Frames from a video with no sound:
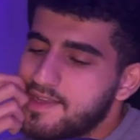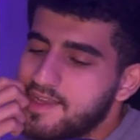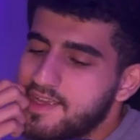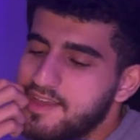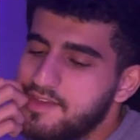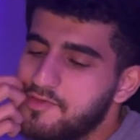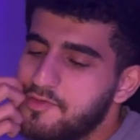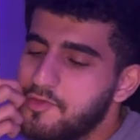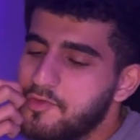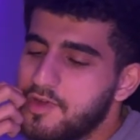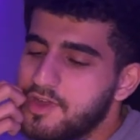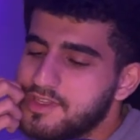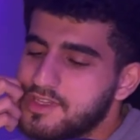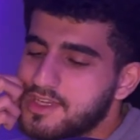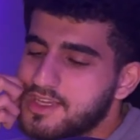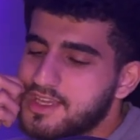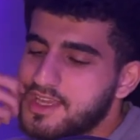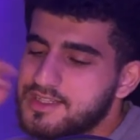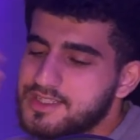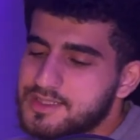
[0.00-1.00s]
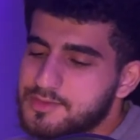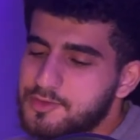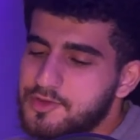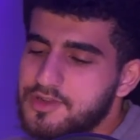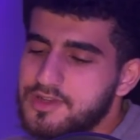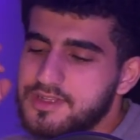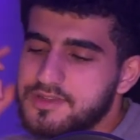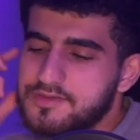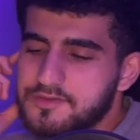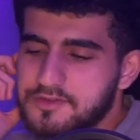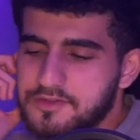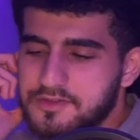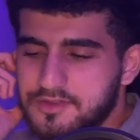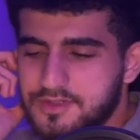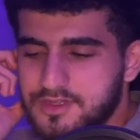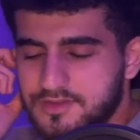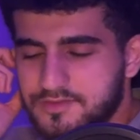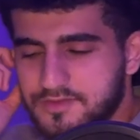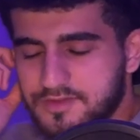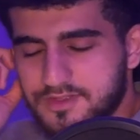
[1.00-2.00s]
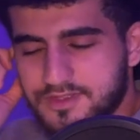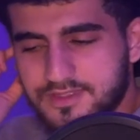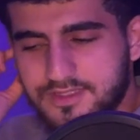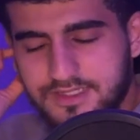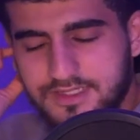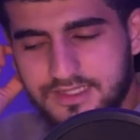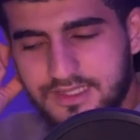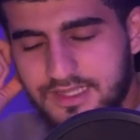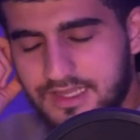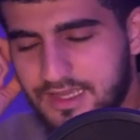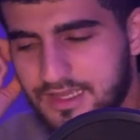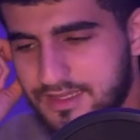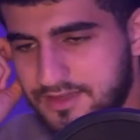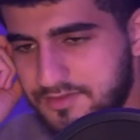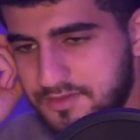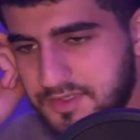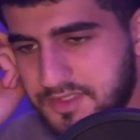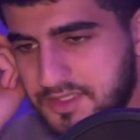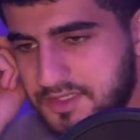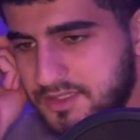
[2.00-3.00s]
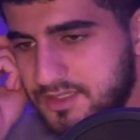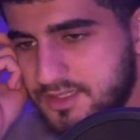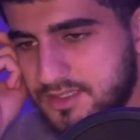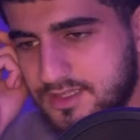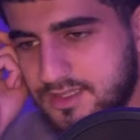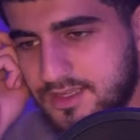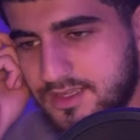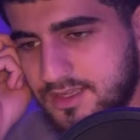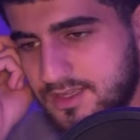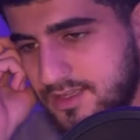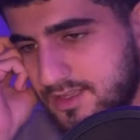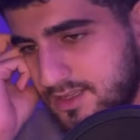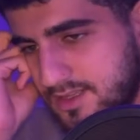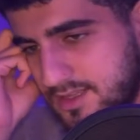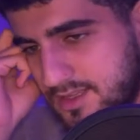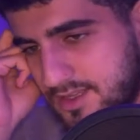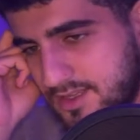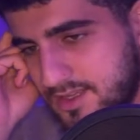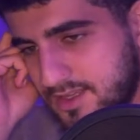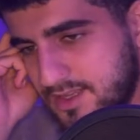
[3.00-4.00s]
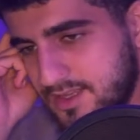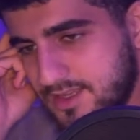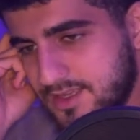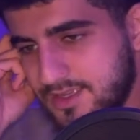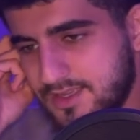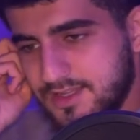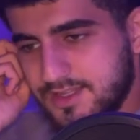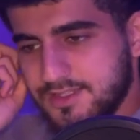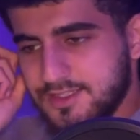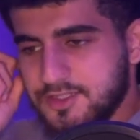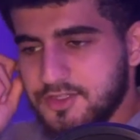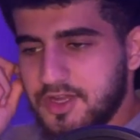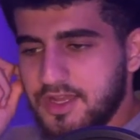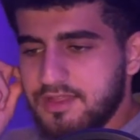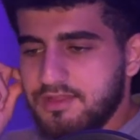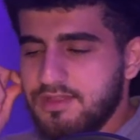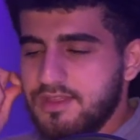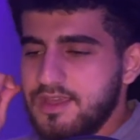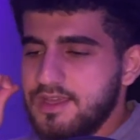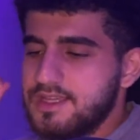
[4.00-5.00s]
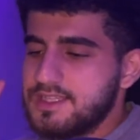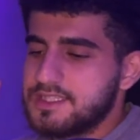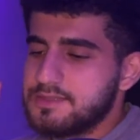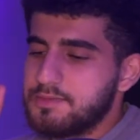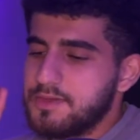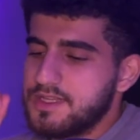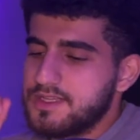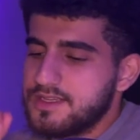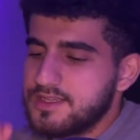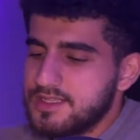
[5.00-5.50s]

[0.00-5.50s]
If you want, I can spoil it for you. That's what is the tag was. So I think it's better.